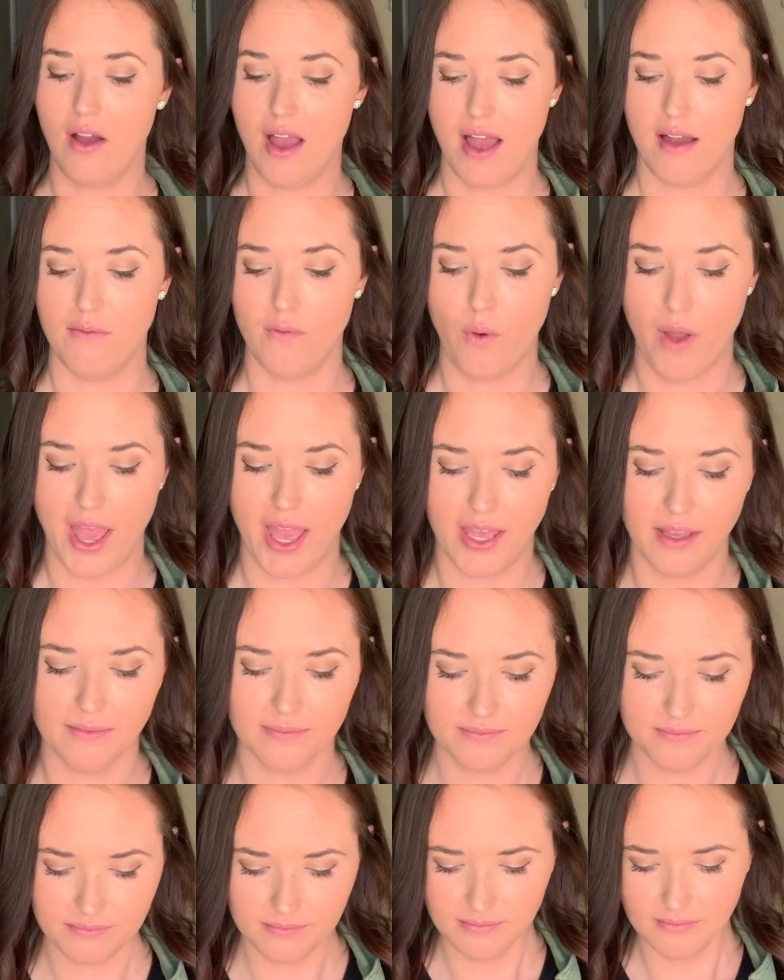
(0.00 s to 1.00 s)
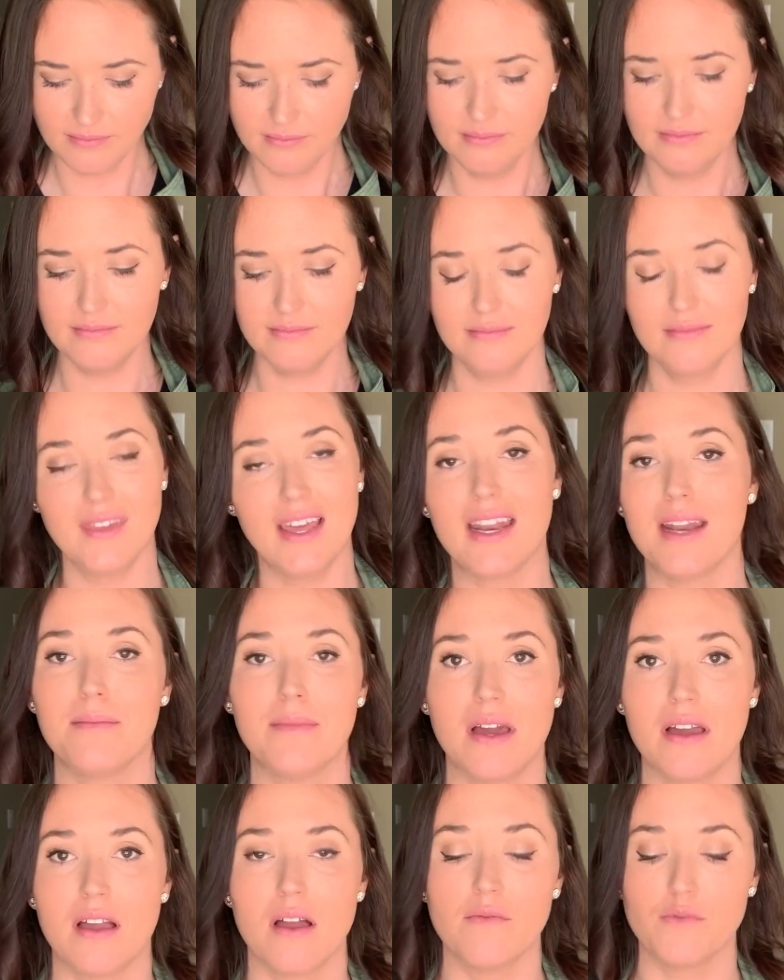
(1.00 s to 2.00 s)
halfway, and I'm
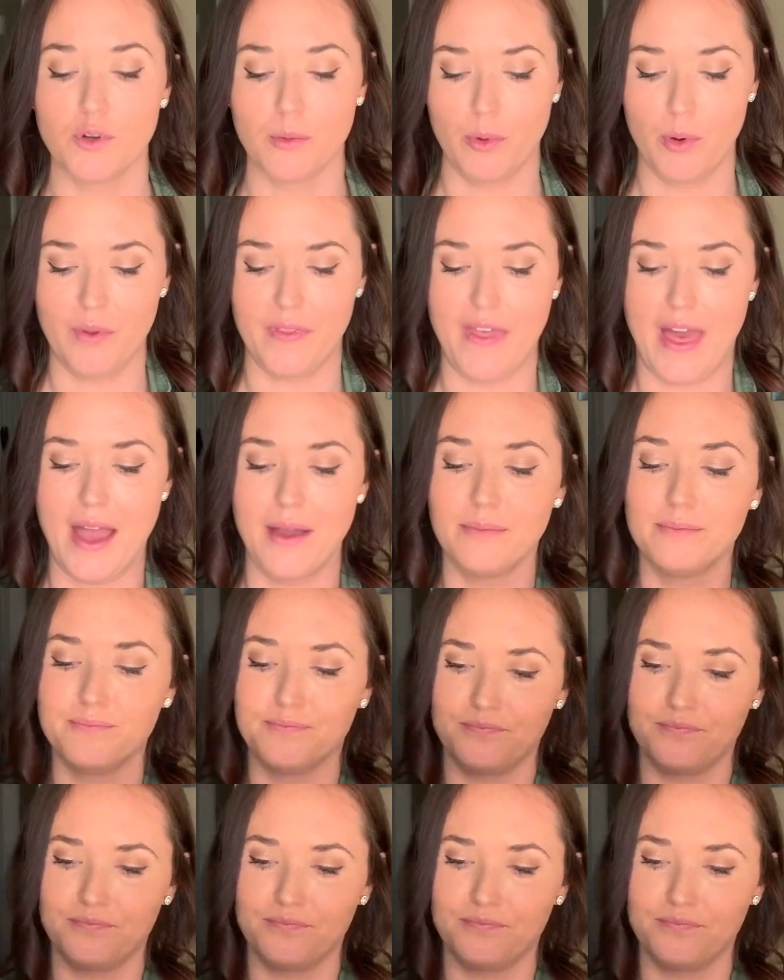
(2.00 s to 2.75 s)
not comfortable with that.